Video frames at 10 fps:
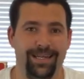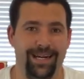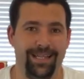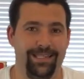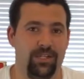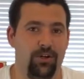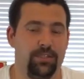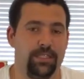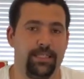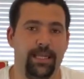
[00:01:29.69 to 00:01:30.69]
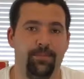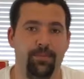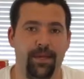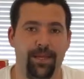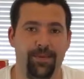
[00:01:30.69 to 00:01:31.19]
I like to call this the Tampa
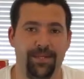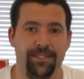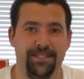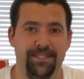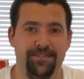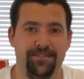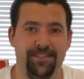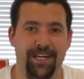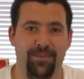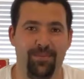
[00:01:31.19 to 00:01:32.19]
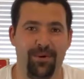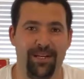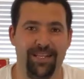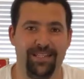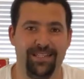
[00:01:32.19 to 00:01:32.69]
Bay because of Tom
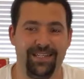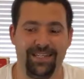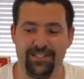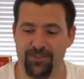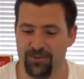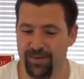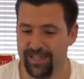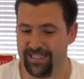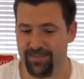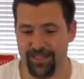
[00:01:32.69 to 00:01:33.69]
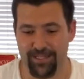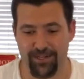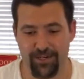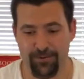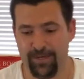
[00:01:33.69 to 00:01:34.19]
Brady. It just reminds me, you
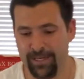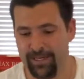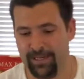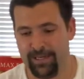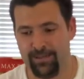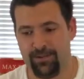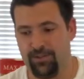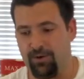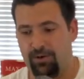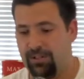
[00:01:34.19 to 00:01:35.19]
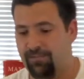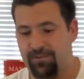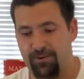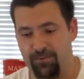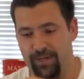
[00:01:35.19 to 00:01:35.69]
know, the dark
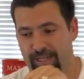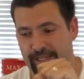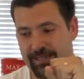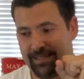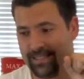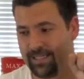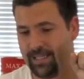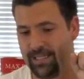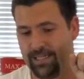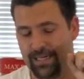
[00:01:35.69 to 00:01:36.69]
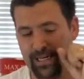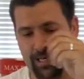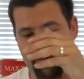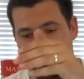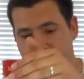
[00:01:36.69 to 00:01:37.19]
leafy greens.
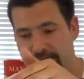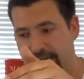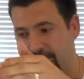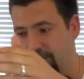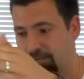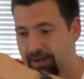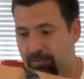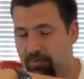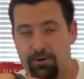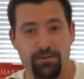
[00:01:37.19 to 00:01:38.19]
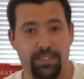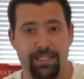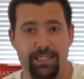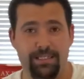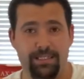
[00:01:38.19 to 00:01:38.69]
You got good amount of
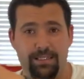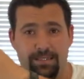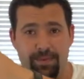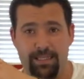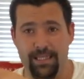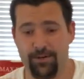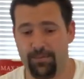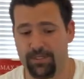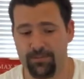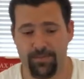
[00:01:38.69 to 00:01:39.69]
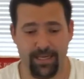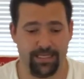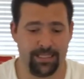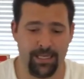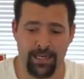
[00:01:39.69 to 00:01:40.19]
protein to maintain your muscle
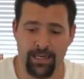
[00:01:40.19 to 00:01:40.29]
mass.